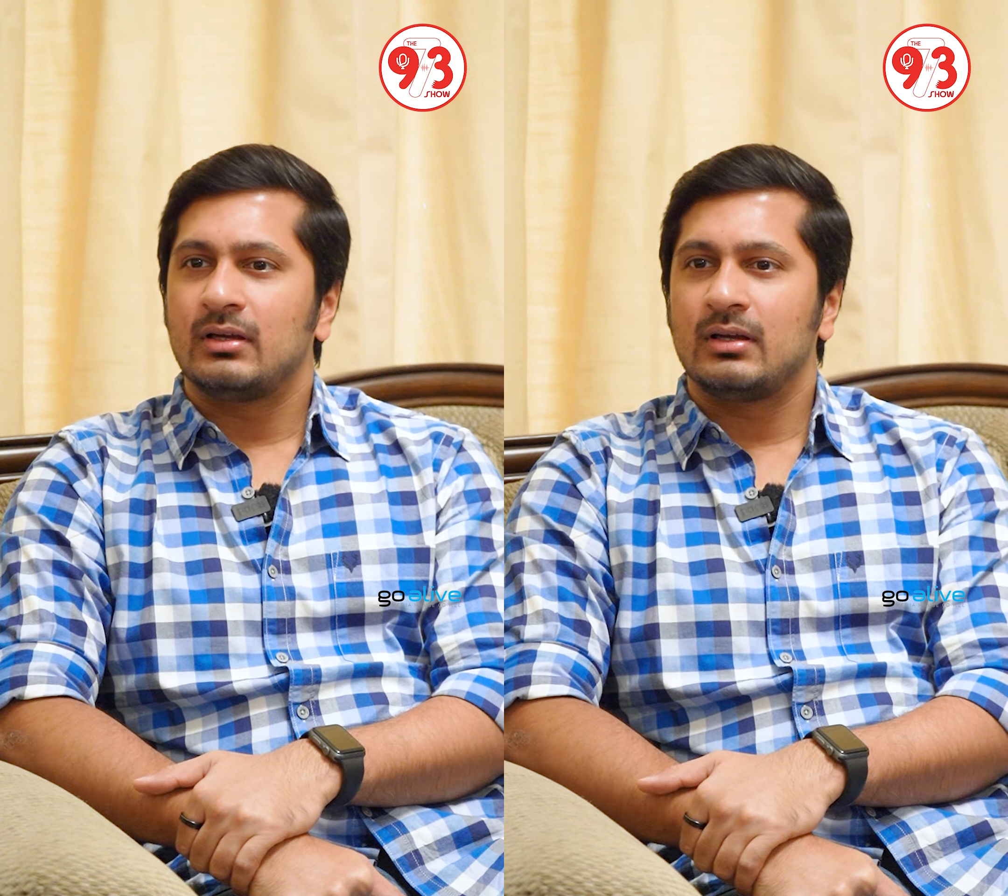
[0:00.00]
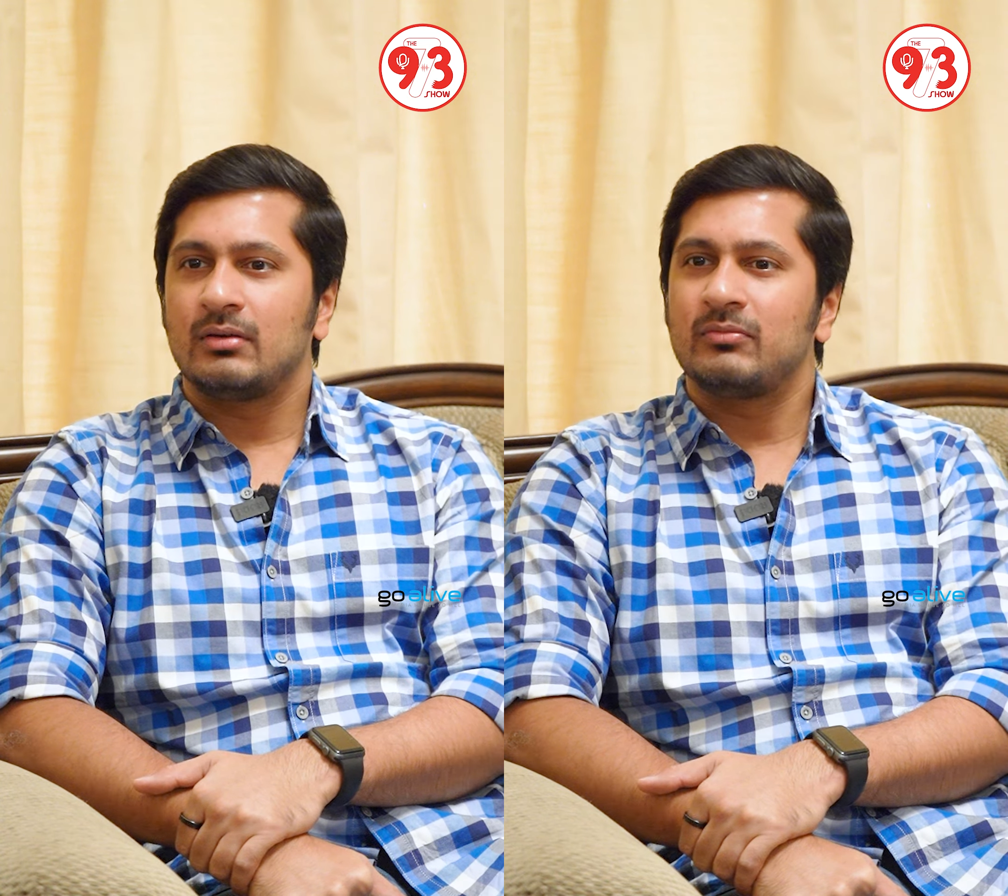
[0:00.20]

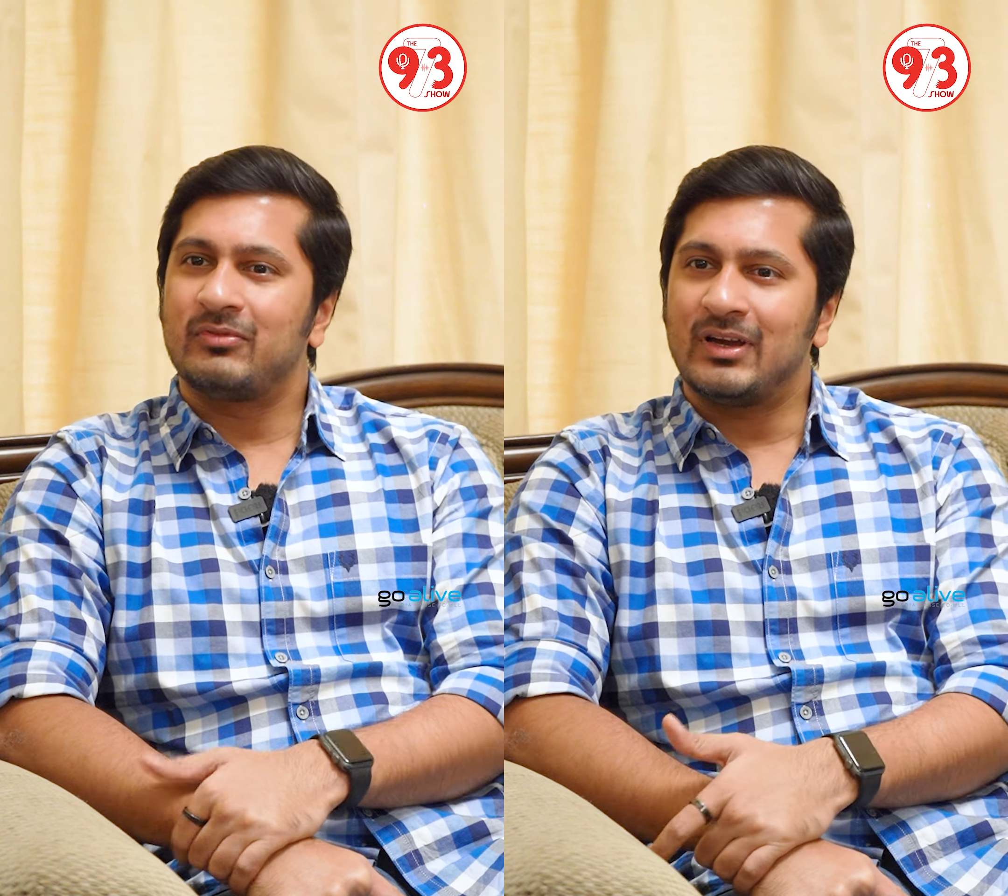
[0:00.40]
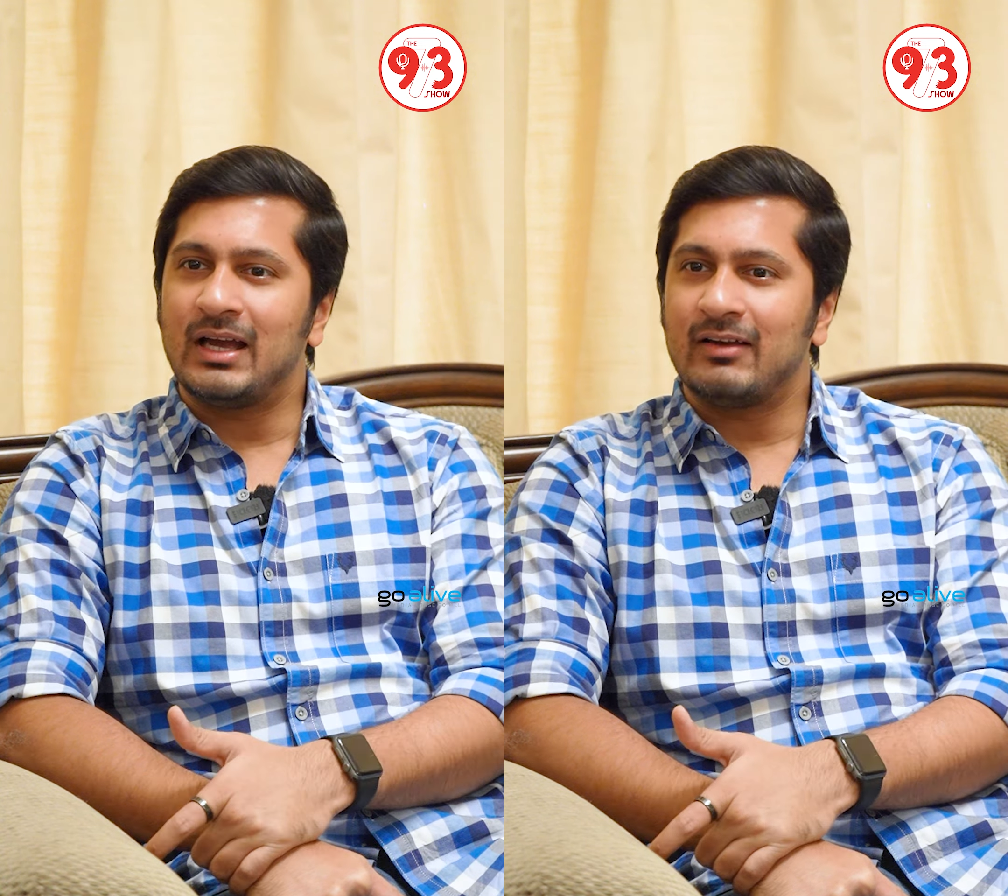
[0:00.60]
And
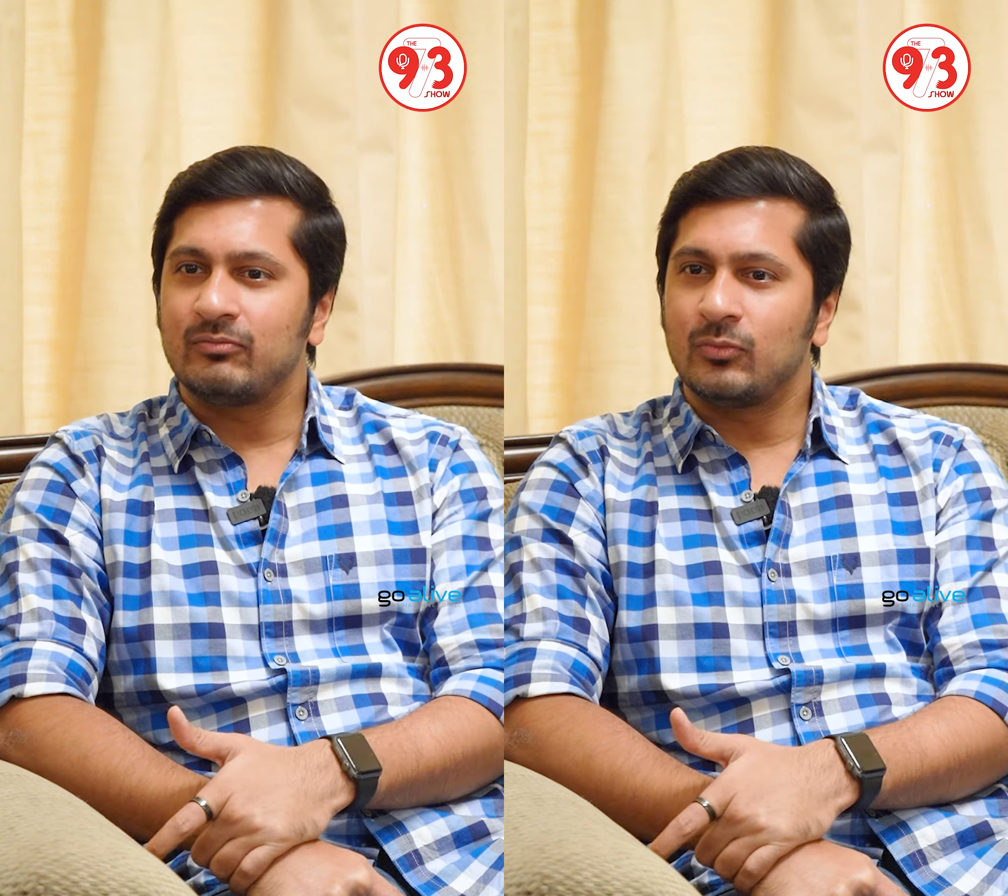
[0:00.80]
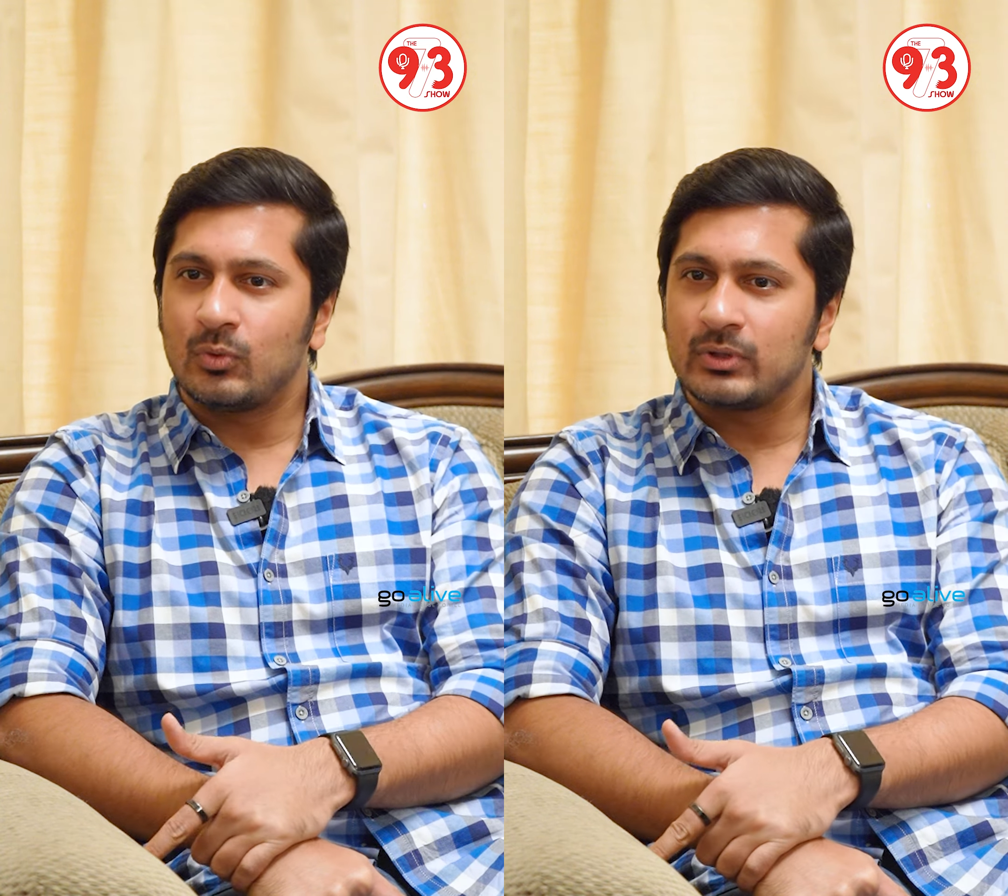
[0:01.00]
if I have
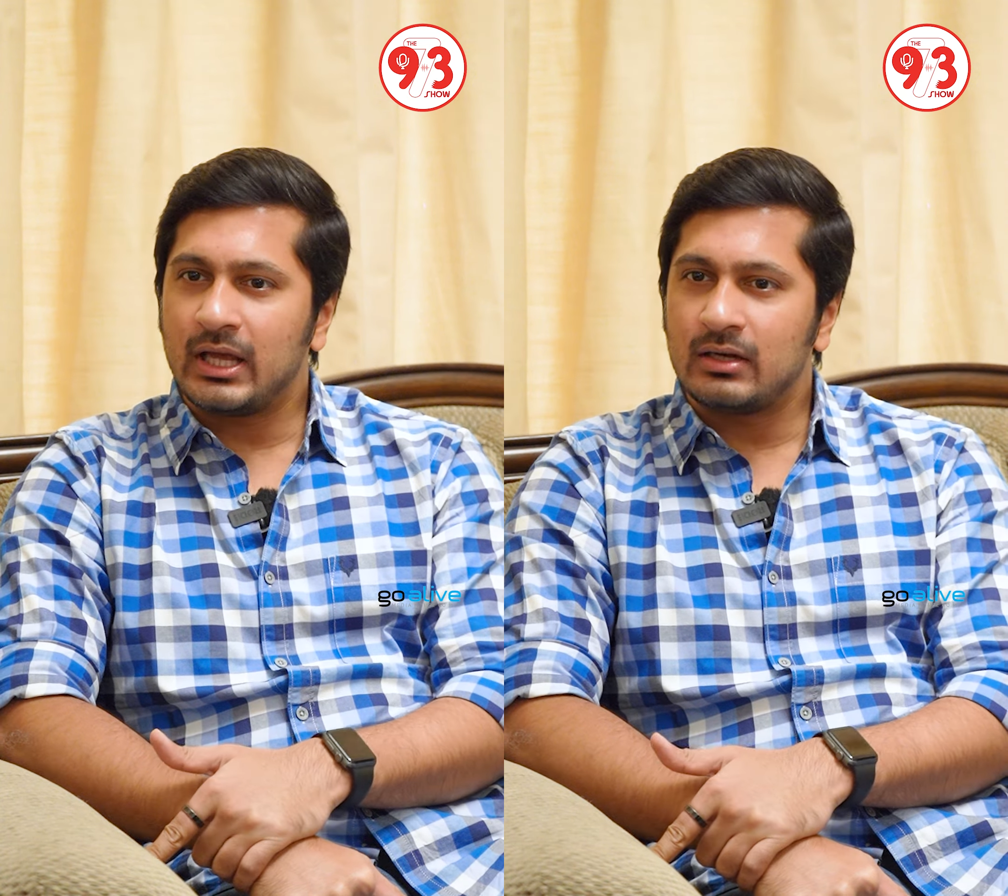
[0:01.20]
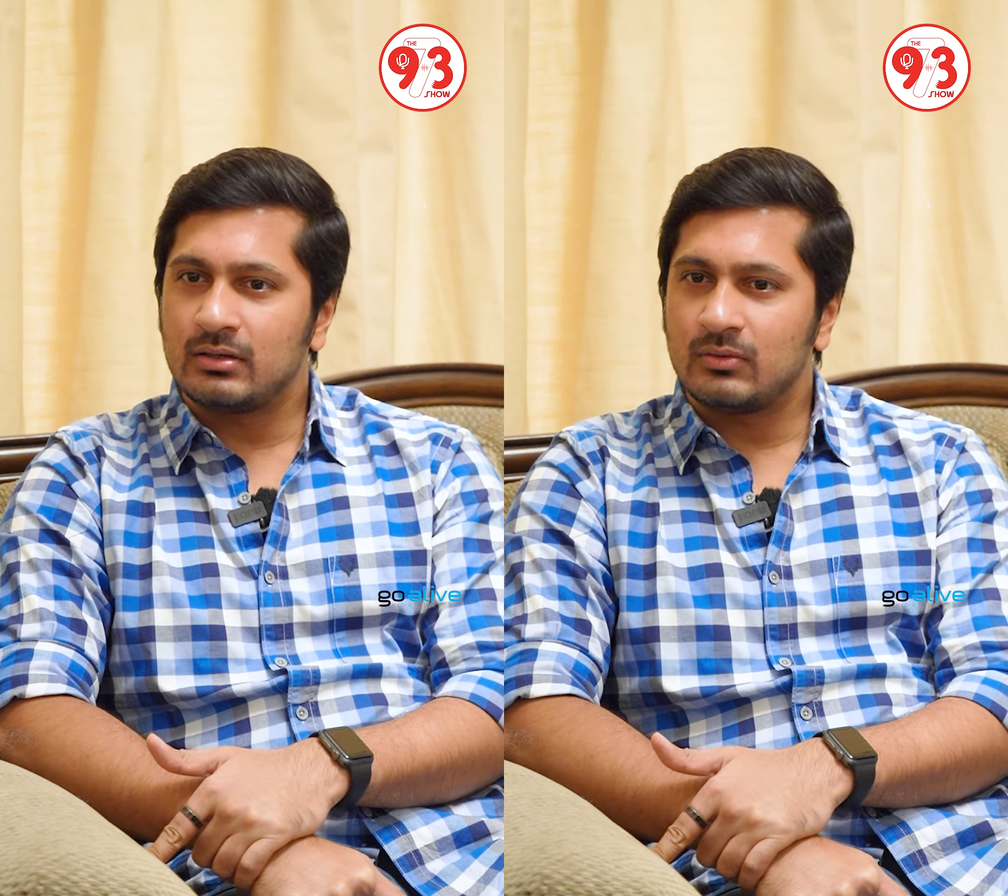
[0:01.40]
more than